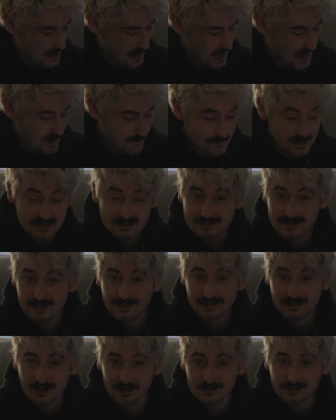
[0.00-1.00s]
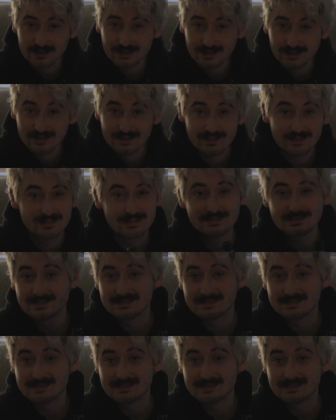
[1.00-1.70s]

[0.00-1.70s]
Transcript: Emmett Cullen, this